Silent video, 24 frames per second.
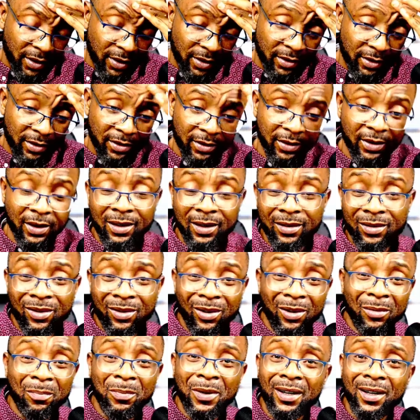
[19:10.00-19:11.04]
is that called
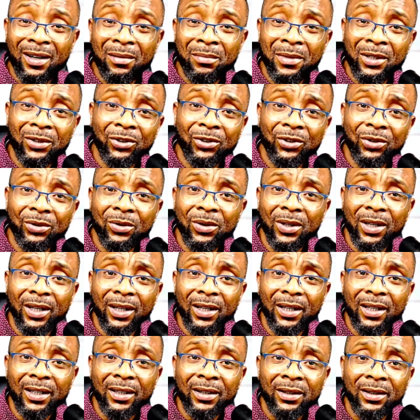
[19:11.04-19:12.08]
paramount
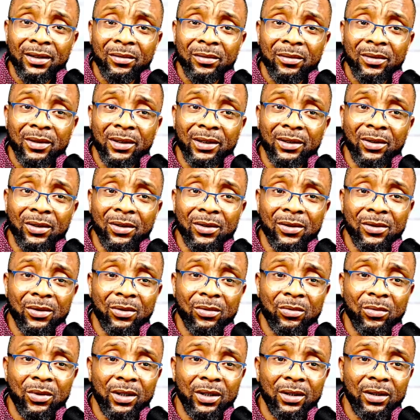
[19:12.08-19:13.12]
ruler? Because
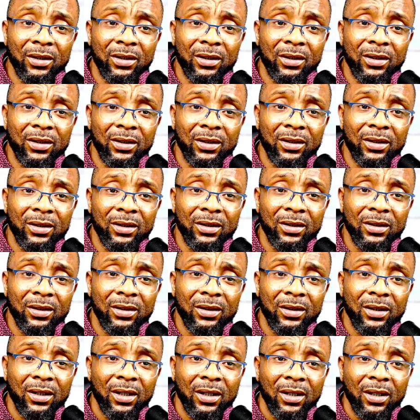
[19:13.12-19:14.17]

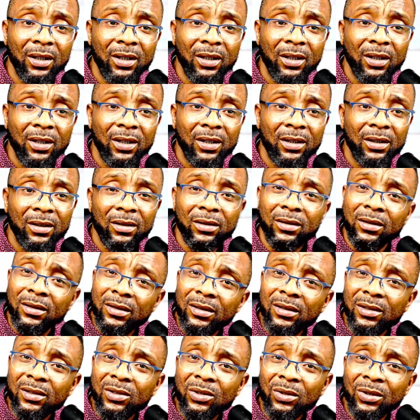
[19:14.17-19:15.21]
it's
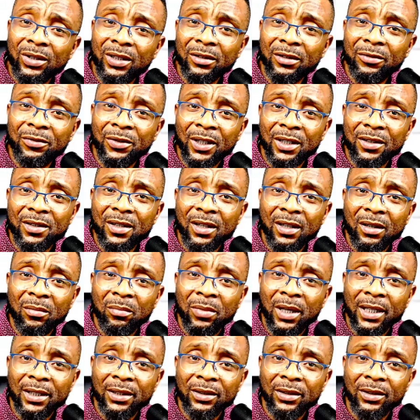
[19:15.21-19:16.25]
so different in
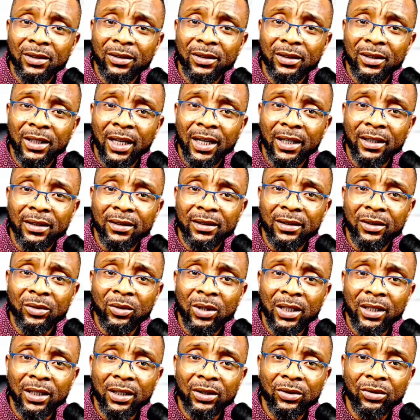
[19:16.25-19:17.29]
Ibadan, like the way
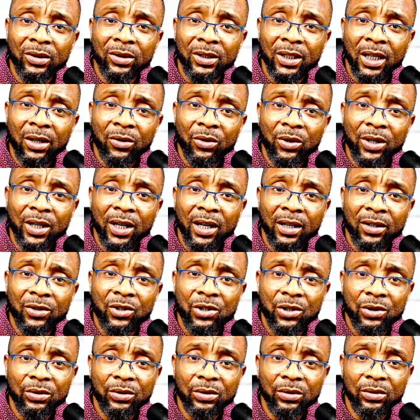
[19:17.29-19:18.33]
they do their royal
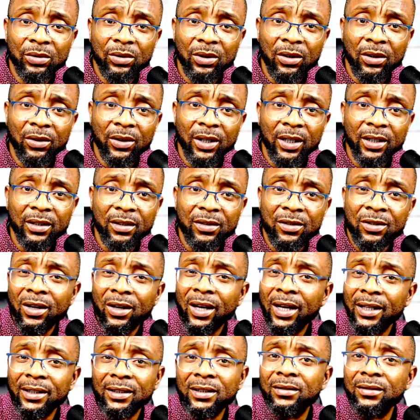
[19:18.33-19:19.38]
stool, all right? It's not
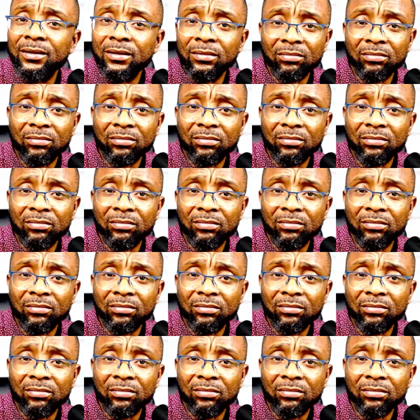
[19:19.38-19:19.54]
like the